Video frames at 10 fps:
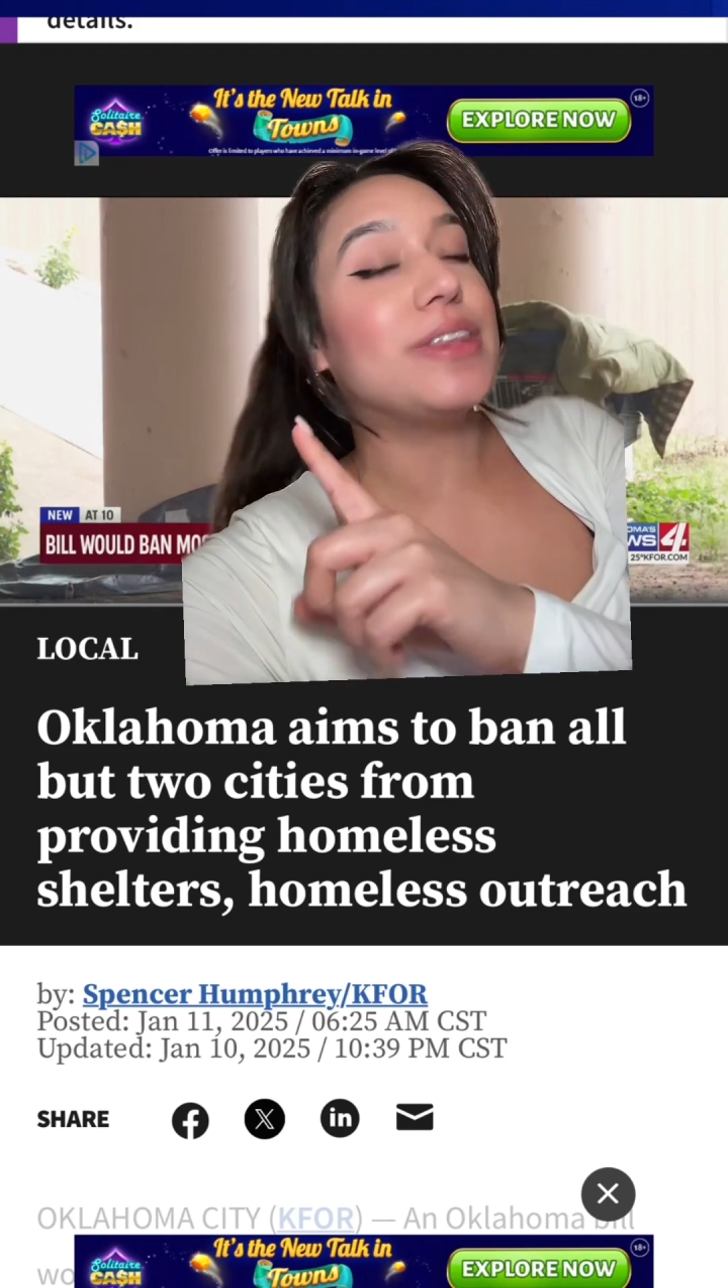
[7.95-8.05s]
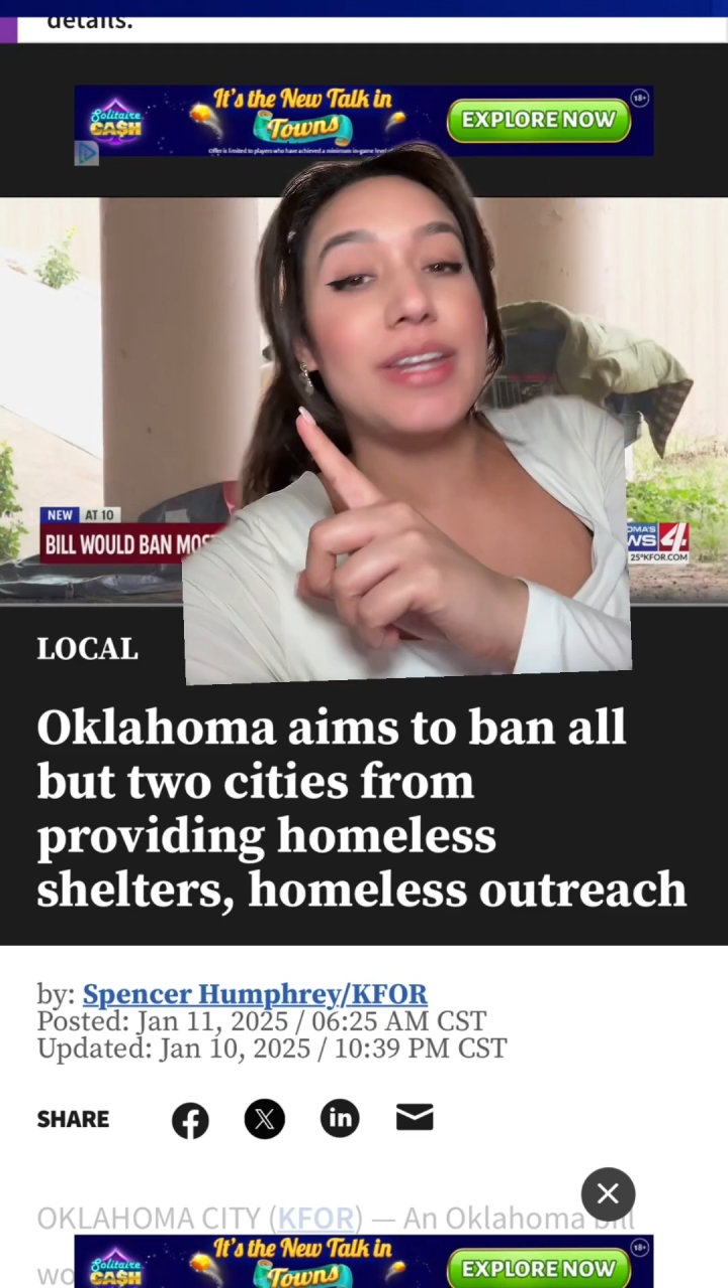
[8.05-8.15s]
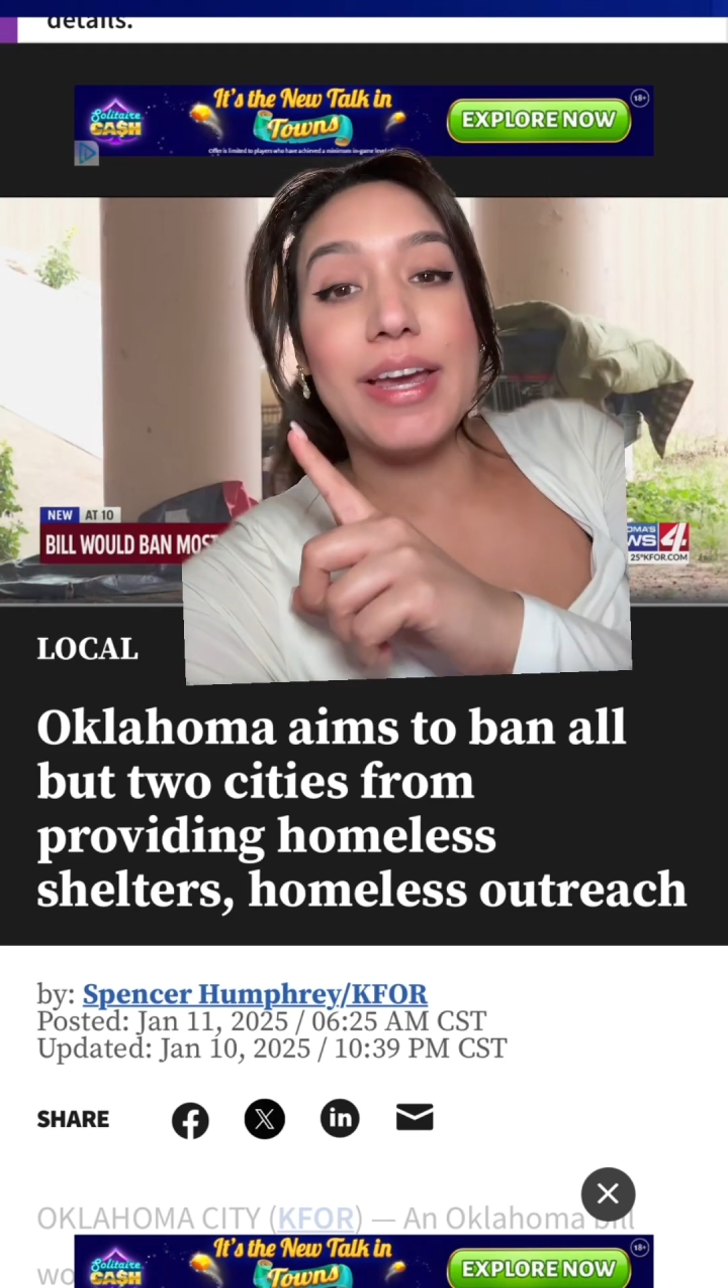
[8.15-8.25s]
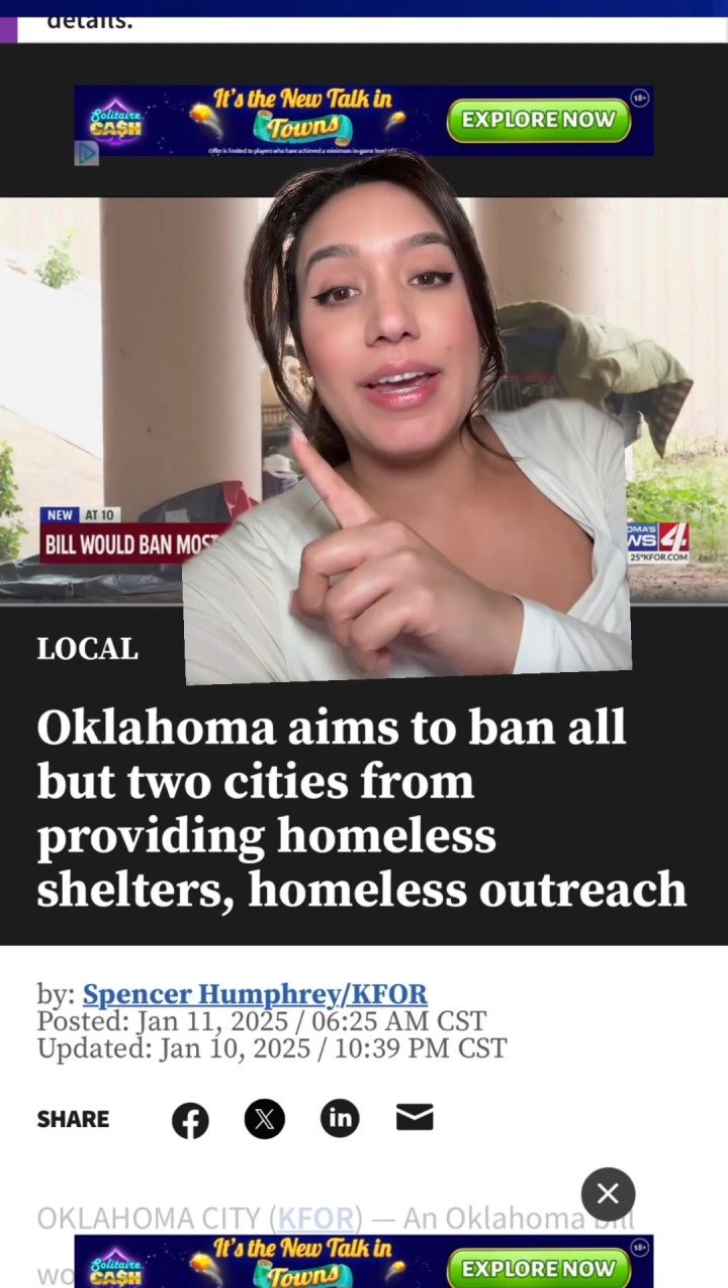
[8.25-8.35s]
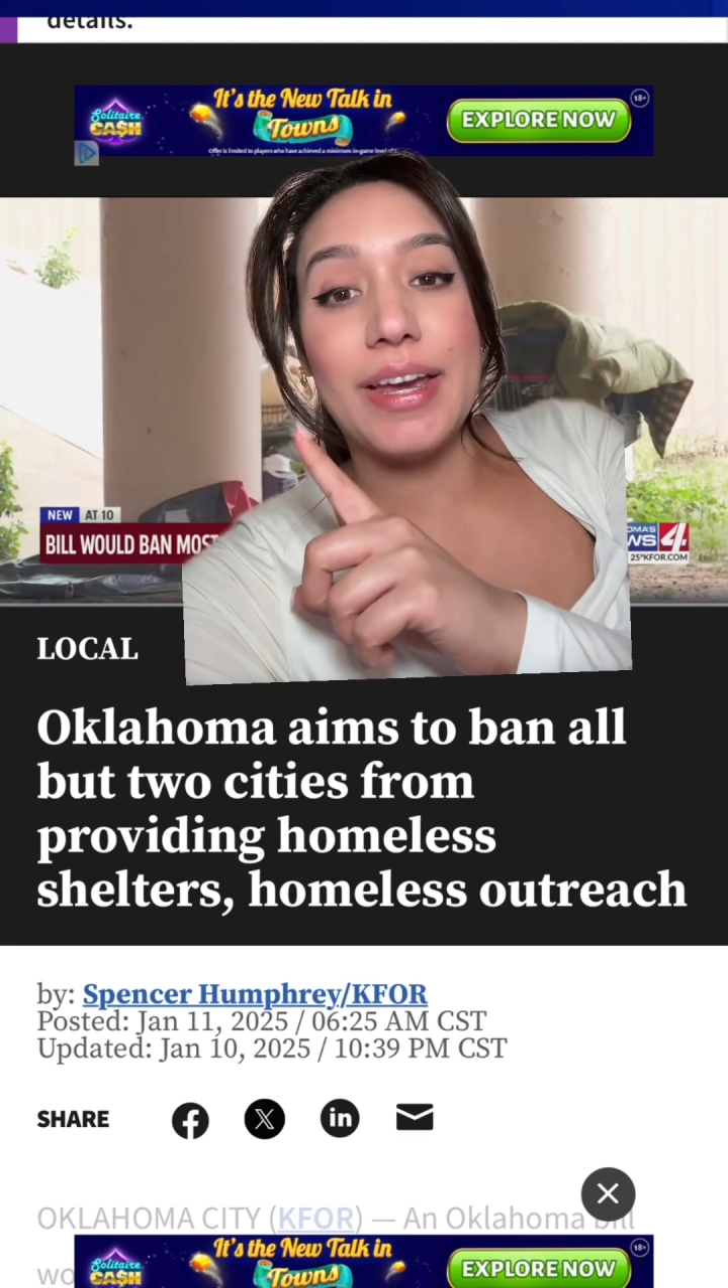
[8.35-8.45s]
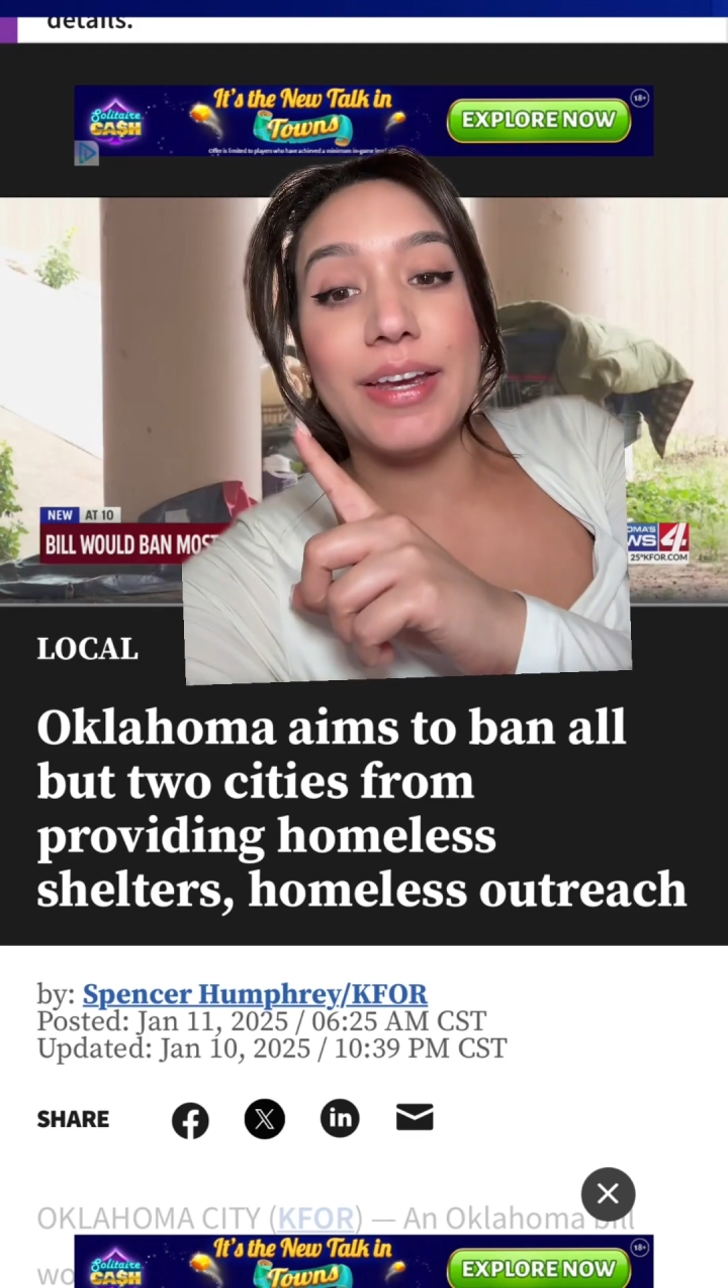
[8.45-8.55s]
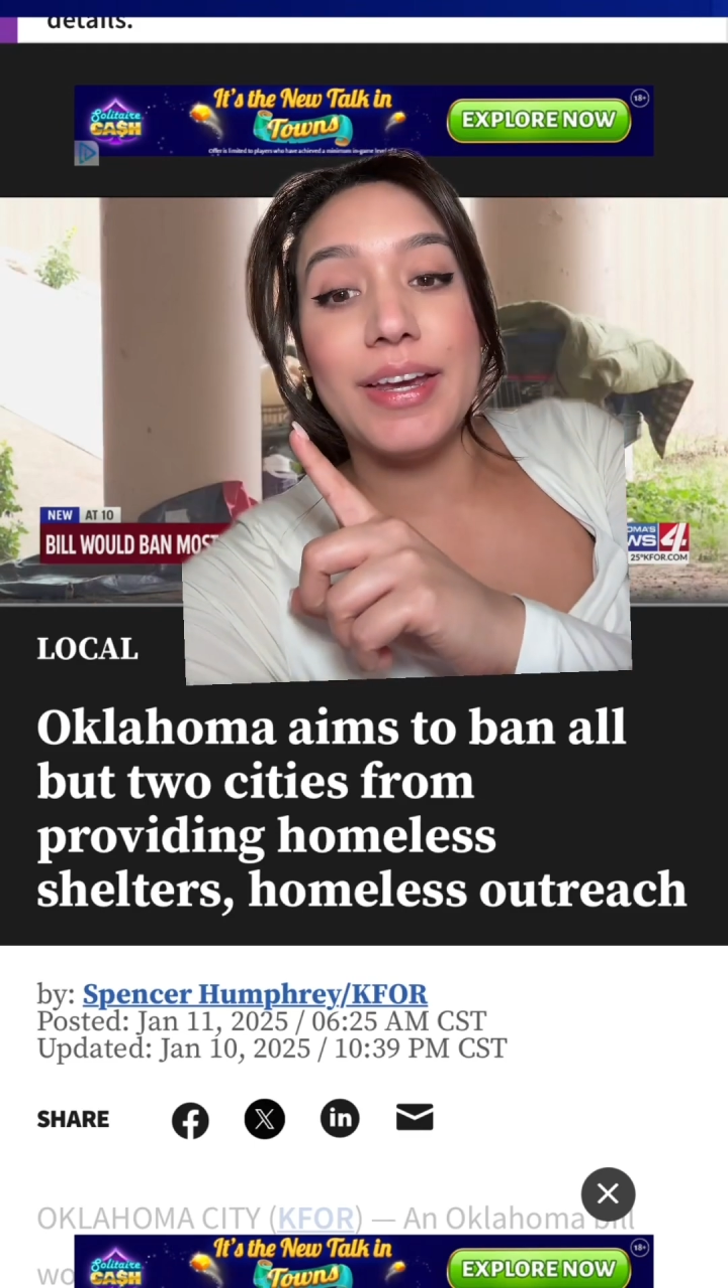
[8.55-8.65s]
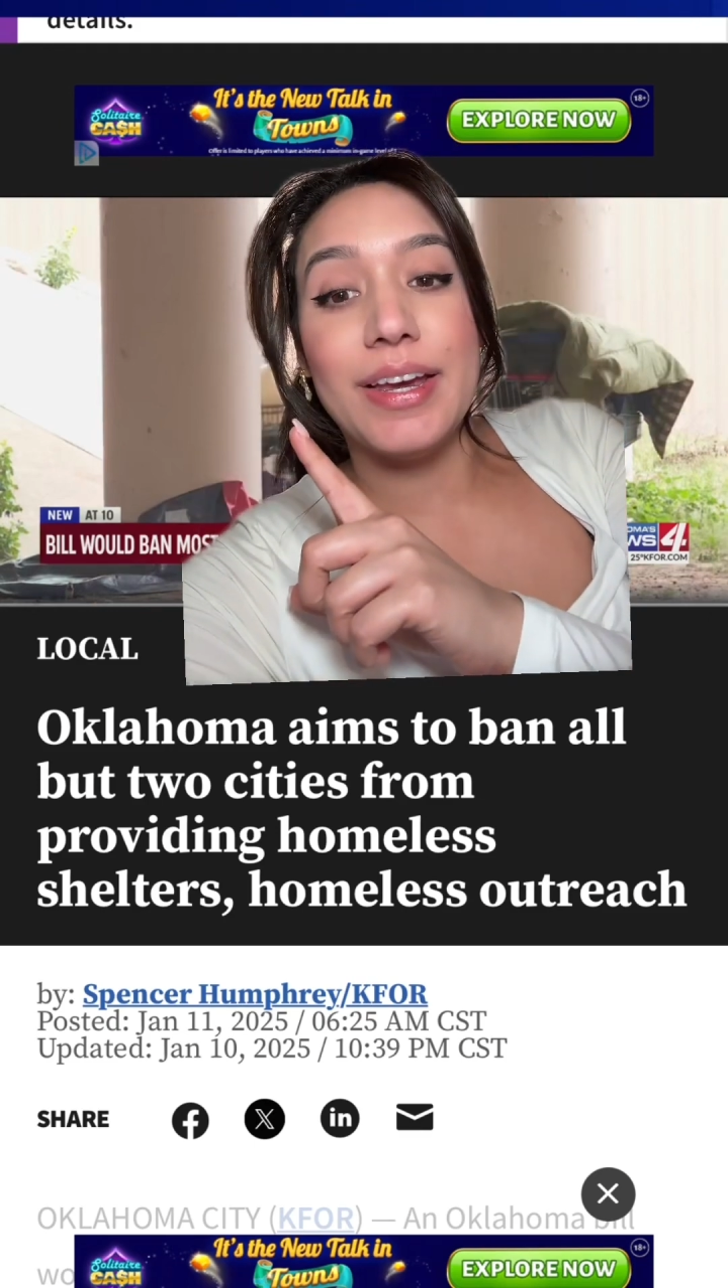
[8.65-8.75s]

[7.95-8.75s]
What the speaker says: thing